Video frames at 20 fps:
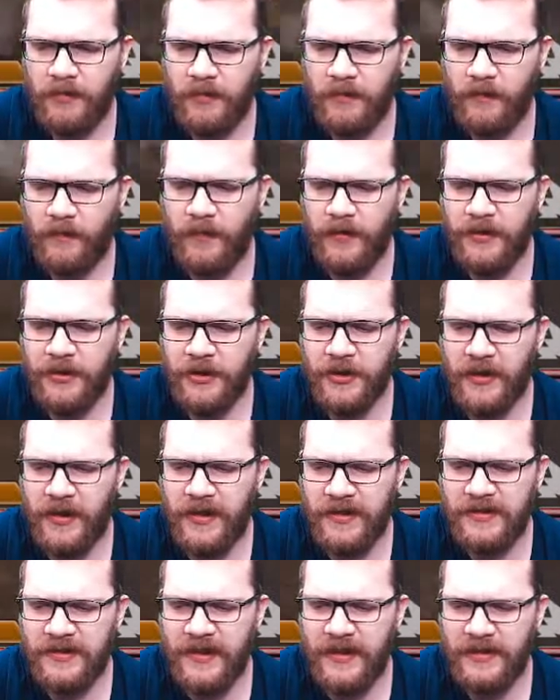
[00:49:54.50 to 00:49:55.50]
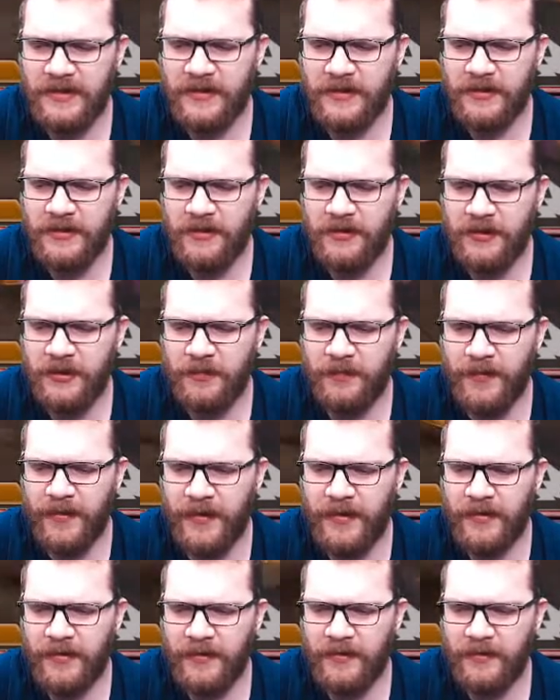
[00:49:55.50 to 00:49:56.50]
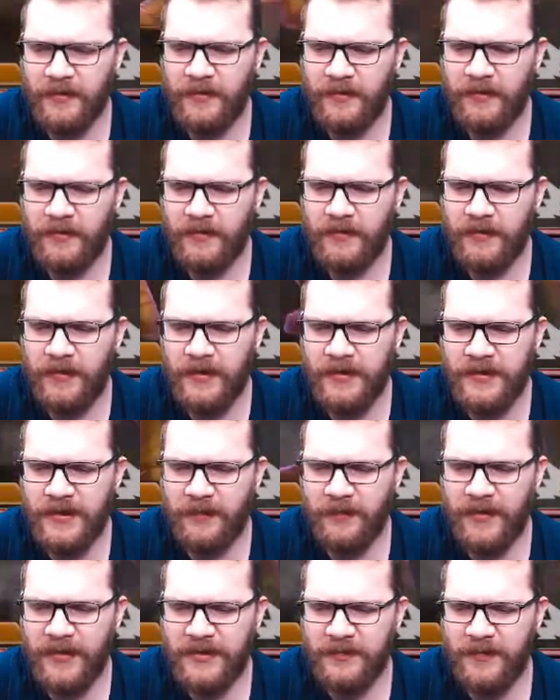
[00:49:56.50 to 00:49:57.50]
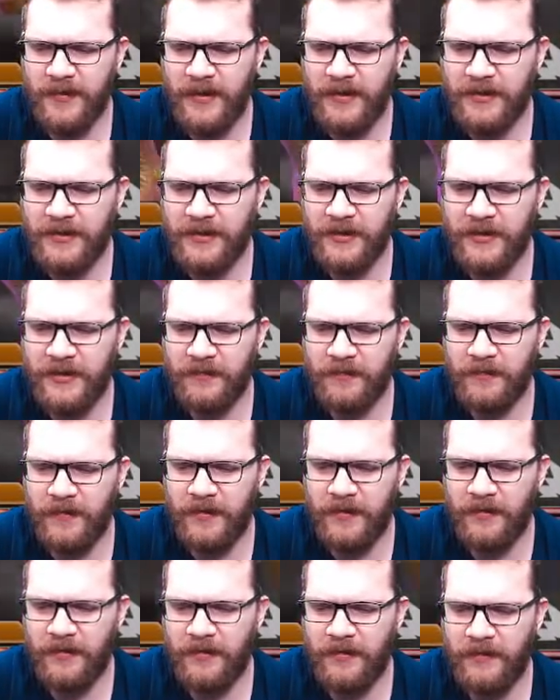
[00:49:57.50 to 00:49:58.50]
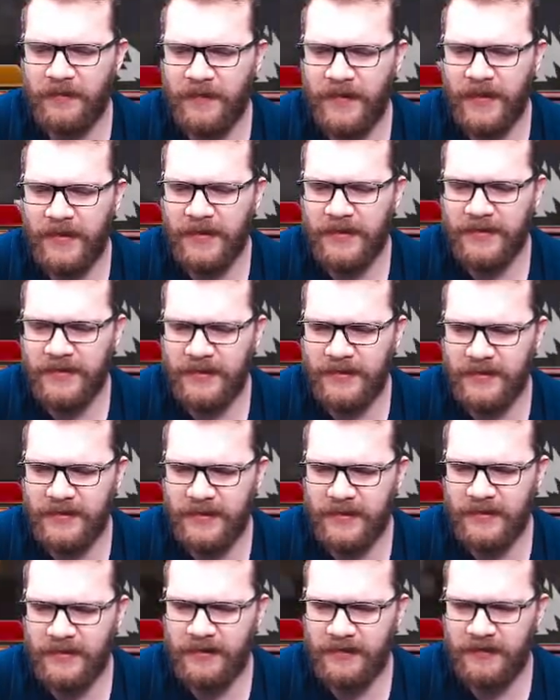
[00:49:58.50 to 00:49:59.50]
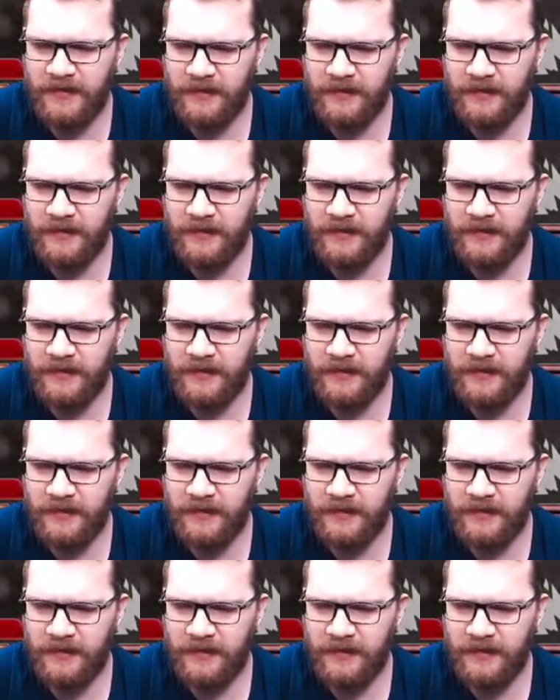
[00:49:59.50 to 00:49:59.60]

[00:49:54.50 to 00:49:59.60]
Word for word: which class Nexus you should pick there's going to be a spreadsheet where all of that is listed.